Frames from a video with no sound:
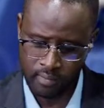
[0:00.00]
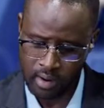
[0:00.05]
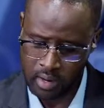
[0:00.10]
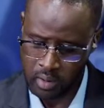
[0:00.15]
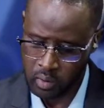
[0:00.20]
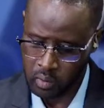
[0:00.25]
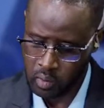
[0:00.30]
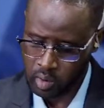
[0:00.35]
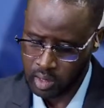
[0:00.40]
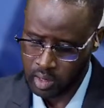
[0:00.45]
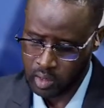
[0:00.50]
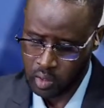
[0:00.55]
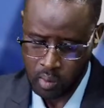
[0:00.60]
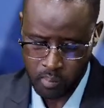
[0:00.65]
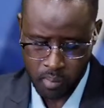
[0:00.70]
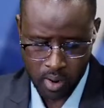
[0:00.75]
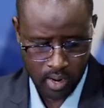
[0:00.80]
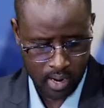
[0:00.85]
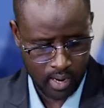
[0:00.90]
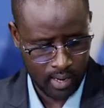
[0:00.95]
event you go to a
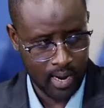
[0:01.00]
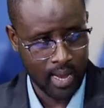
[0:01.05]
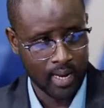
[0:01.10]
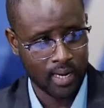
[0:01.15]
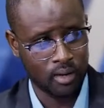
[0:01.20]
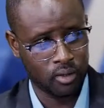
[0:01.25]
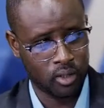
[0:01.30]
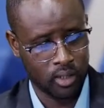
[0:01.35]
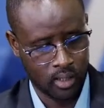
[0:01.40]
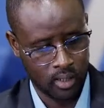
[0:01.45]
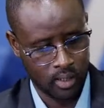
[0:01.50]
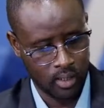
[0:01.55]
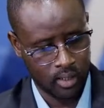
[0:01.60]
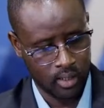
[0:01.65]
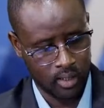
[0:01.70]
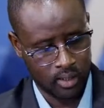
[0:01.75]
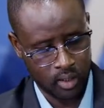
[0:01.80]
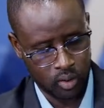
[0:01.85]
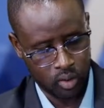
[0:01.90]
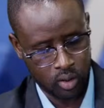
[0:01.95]
compound, and like I said,
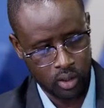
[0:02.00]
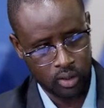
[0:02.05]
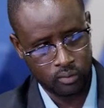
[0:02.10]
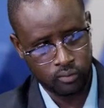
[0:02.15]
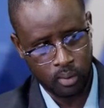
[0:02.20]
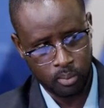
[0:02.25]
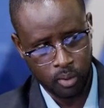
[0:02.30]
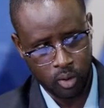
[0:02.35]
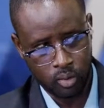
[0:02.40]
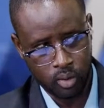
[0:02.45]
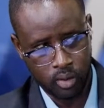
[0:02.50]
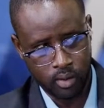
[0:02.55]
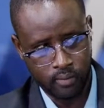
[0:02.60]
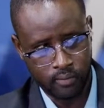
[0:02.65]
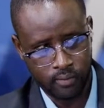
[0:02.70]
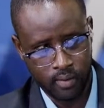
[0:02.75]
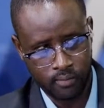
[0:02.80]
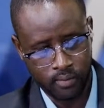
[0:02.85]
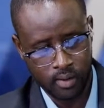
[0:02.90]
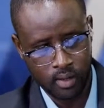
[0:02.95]
the census is from the
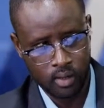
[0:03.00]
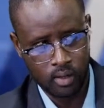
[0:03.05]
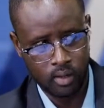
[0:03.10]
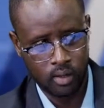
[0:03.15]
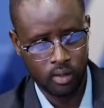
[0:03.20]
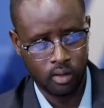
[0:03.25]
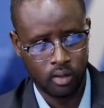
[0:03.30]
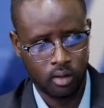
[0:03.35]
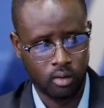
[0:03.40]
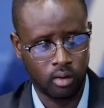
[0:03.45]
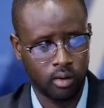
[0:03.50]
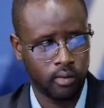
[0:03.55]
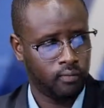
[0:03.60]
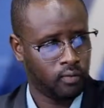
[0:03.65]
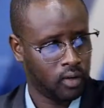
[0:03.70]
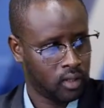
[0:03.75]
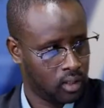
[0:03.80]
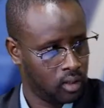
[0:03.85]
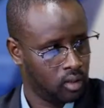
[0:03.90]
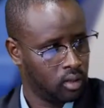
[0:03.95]
25th to the
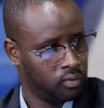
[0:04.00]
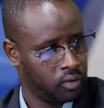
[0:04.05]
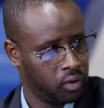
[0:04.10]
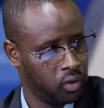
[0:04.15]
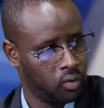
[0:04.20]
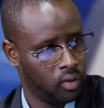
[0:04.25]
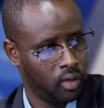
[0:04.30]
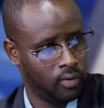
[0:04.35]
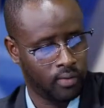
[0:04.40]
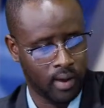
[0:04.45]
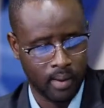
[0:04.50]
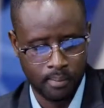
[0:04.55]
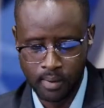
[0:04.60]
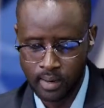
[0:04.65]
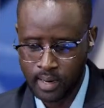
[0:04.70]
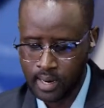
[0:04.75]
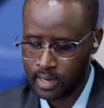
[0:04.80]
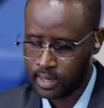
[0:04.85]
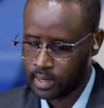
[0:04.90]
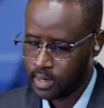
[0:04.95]
14th of June, if I'm
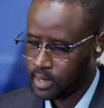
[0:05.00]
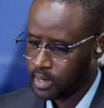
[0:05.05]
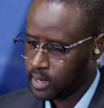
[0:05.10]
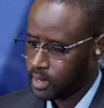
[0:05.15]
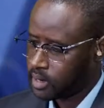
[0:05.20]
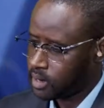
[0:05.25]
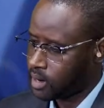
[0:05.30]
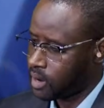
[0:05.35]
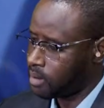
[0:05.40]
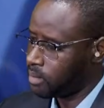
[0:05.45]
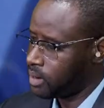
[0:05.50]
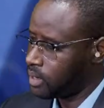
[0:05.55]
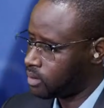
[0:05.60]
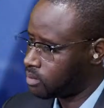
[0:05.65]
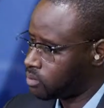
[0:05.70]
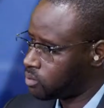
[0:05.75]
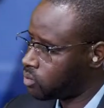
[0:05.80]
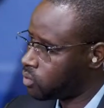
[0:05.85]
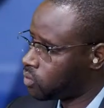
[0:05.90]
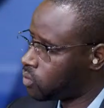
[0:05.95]
right. I
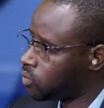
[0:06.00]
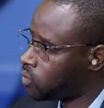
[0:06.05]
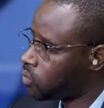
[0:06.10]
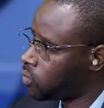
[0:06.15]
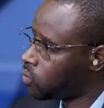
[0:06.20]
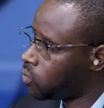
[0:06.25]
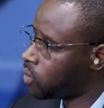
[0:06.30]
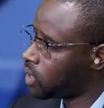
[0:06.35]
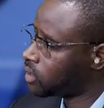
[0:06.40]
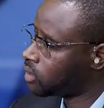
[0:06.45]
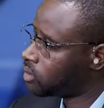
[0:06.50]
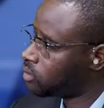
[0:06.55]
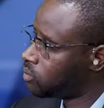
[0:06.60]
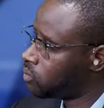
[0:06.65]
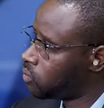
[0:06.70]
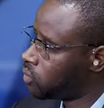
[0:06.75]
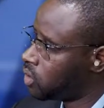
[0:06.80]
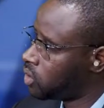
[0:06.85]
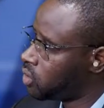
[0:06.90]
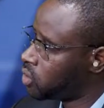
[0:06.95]
mean, what
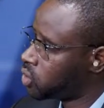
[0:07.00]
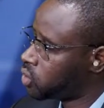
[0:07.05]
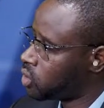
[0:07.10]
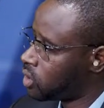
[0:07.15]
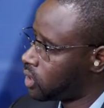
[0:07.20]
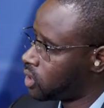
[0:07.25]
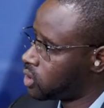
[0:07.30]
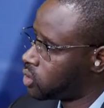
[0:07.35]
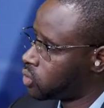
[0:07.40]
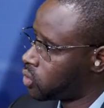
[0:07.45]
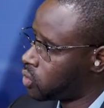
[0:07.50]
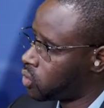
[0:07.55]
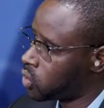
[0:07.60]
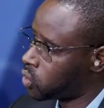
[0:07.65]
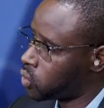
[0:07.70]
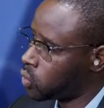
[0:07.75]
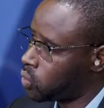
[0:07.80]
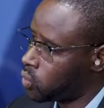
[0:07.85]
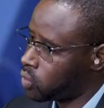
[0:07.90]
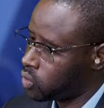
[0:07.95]
will you suggest to
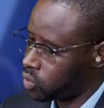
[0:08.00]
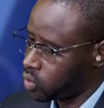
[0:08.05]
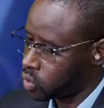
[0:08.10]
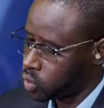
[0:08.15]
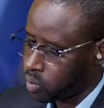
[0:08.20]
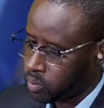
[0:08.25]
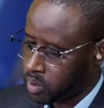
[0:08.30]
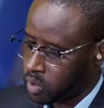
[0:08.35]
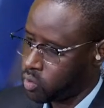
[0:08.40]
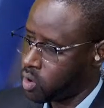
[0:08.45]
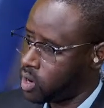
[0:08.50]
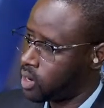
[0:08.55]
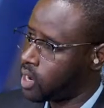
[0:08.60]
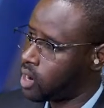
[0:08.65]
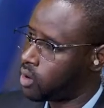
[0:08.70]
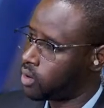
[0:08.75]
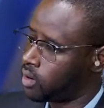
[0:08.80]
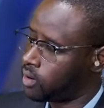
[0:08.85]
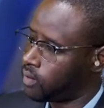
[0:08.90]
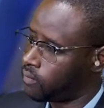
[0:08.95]
those who will be going
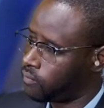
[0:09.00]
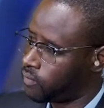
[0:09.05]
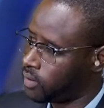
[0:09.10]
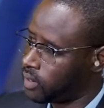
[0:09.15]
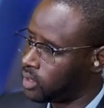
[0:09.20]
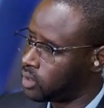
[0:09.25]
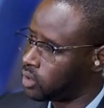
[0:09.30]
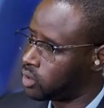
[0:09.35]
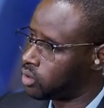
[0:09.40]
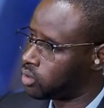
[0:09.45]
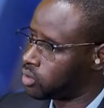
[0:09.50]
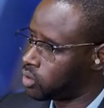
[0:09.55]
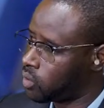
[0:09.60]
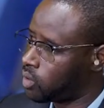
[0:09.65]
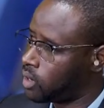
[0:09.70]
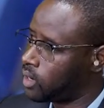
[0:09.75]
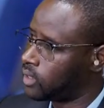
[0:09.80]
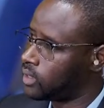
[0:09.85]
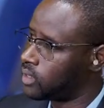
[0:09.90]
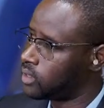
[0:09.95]
out in the field to
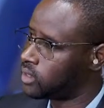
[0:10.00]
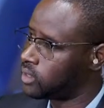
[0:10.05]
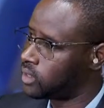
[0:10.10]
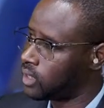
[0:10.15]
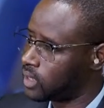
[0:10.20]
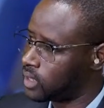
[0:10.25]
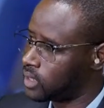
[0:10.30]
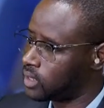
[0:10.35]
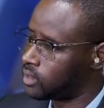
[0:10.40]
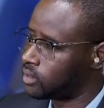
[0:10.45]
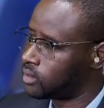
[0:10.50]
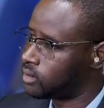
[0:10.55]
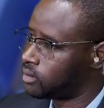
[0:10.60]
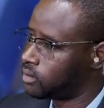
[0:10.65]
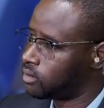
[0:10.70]
collect this data?